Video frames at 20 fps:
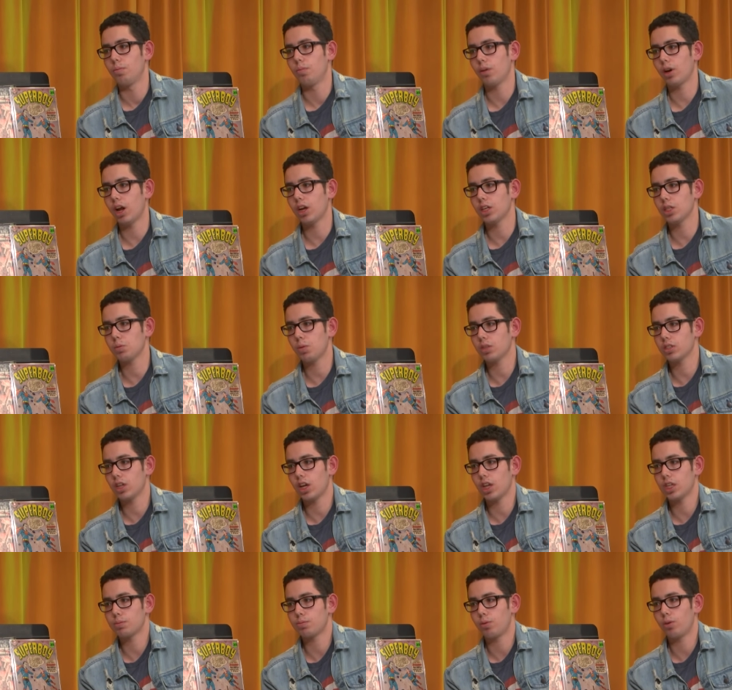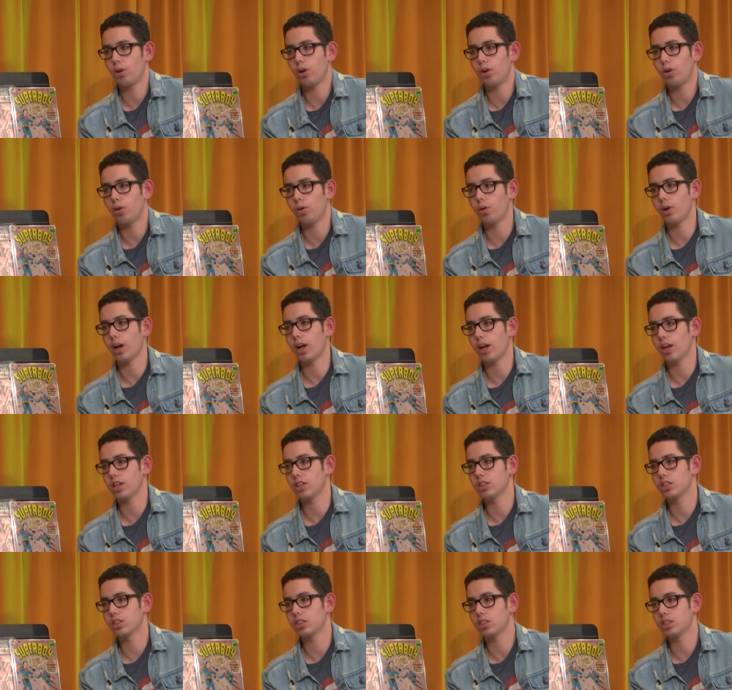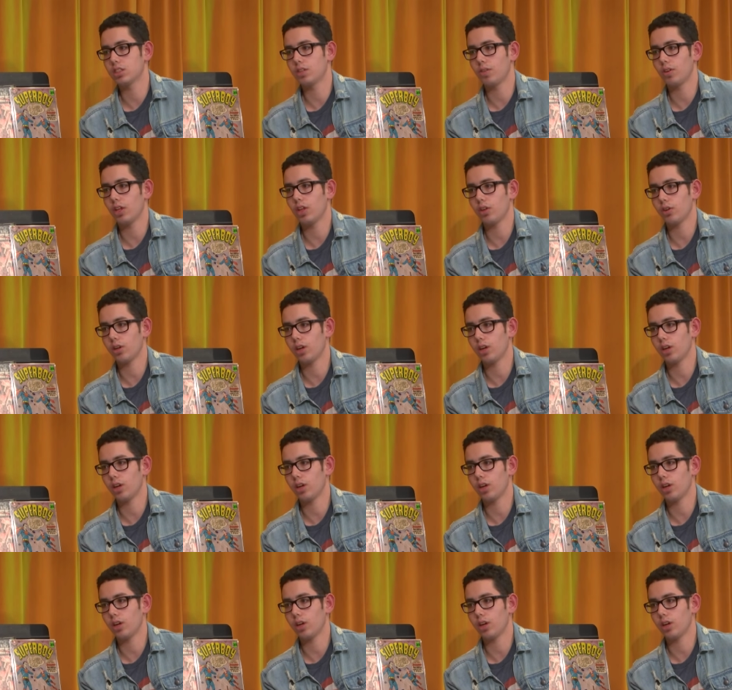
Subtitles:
But I just wasn't as pro as some of the other